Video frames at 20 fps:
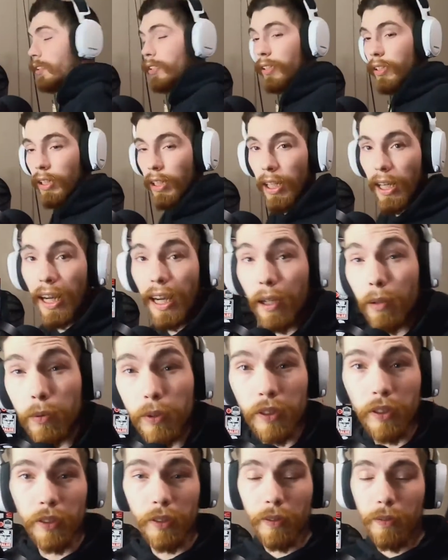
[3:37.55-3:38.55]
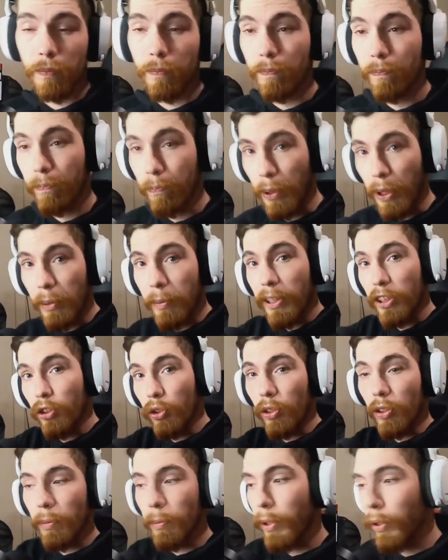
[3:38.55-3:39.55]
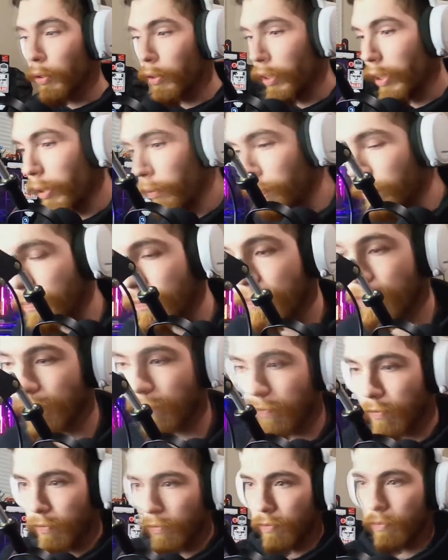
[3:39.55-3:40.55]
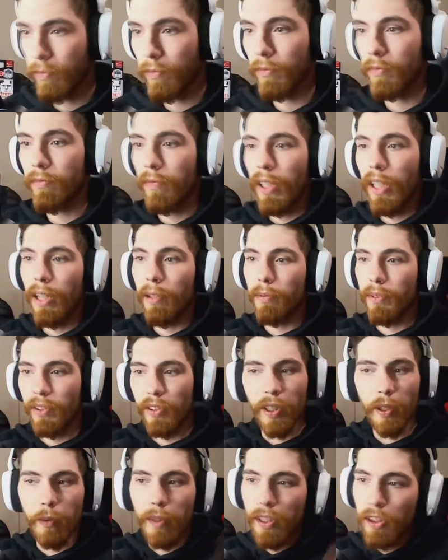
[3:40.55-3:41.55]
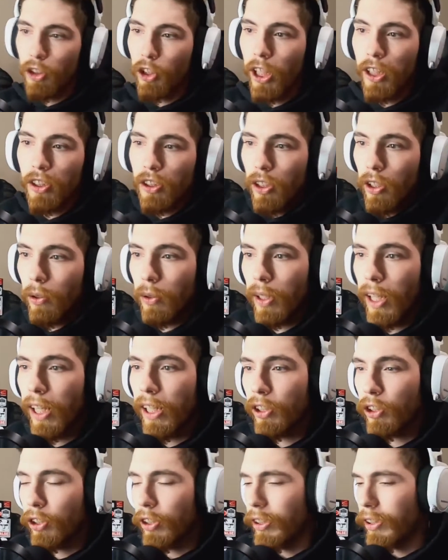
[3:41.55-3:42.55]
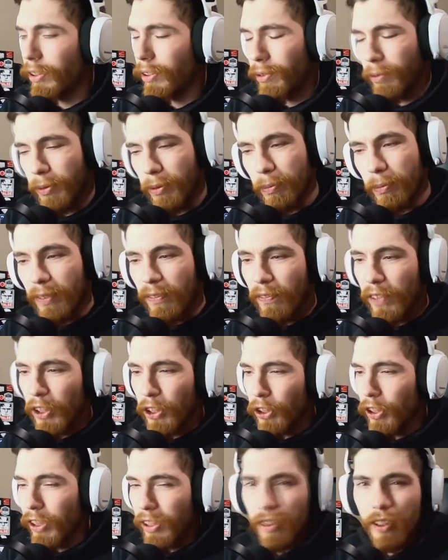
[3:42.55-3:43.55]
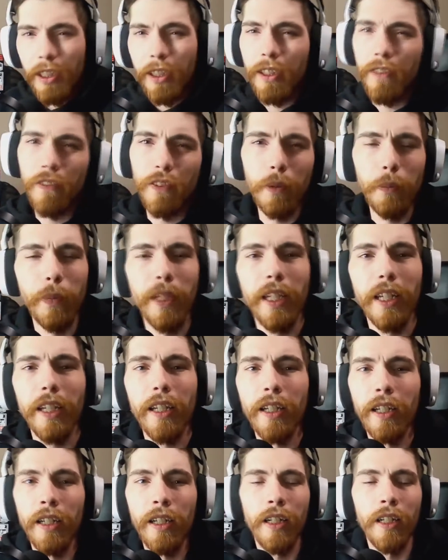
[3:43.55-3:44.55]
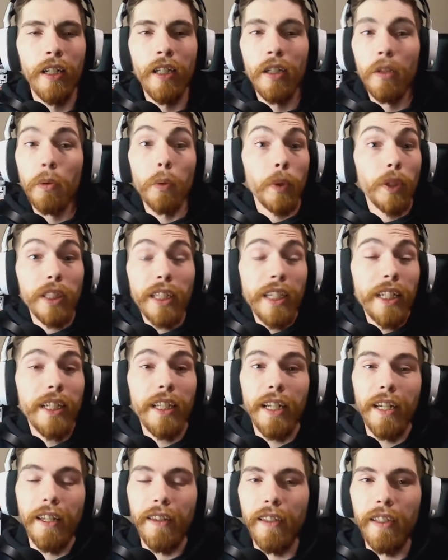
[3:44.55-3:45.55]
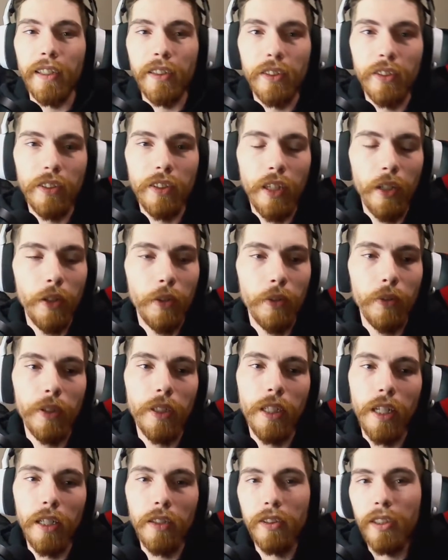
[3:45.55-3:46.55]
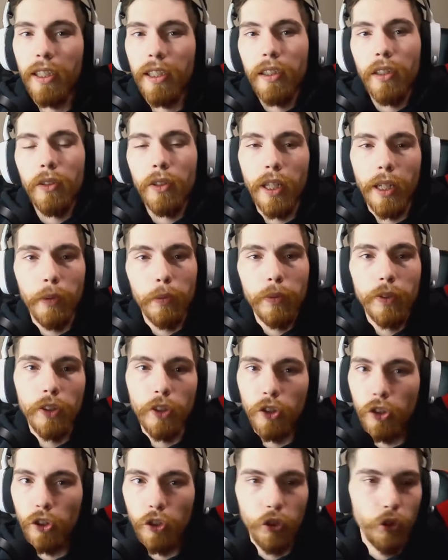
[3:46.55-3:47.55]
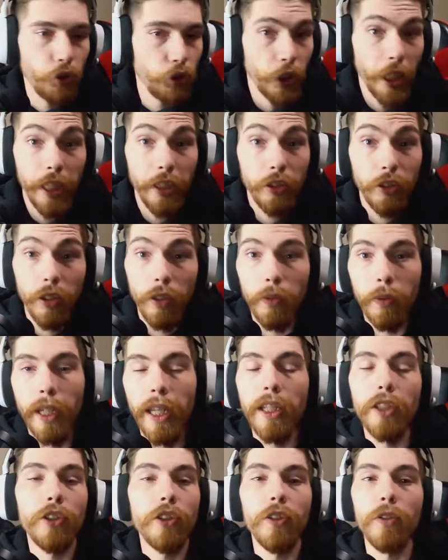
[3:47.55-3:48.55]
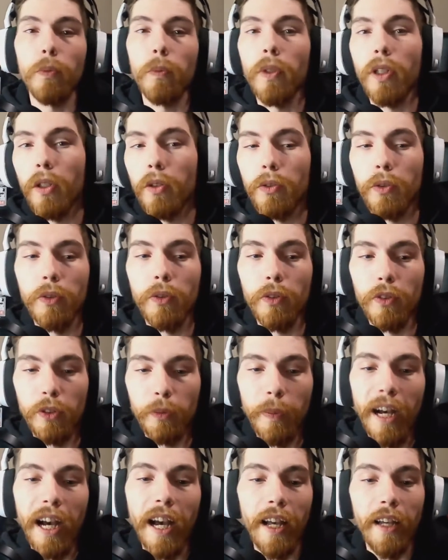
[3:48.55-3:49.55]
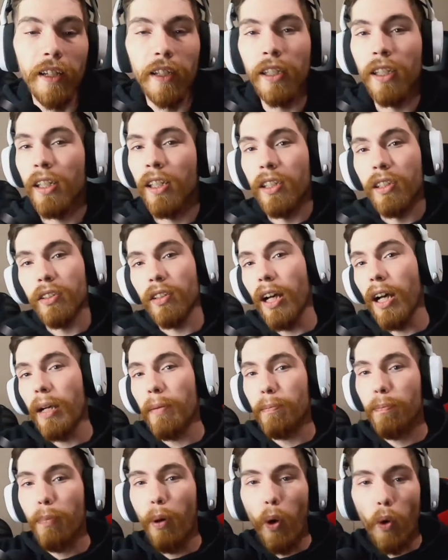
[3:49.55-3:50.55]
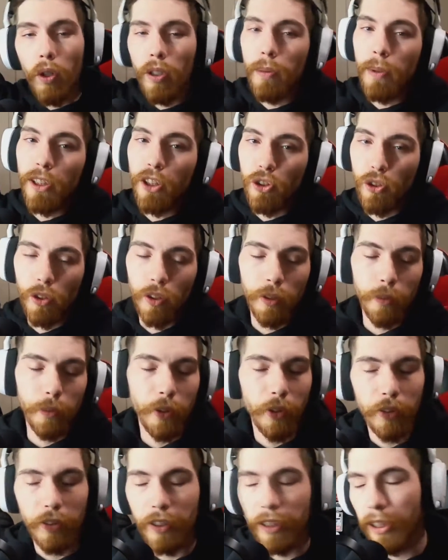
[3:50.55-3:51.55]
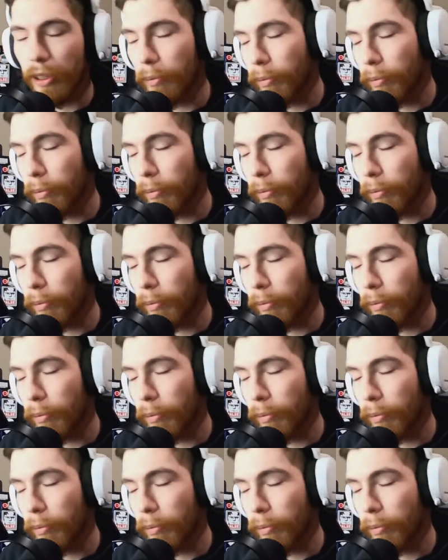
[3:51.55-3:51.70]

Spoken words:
I was putting my trolling motor up. I was getting ready to change locations. We'd been fishing this area for a minute. We weren't getting anything. So I was like, okay, we'll just change locations. We'll go to a new spot. So I'm pulling my trolling motor up.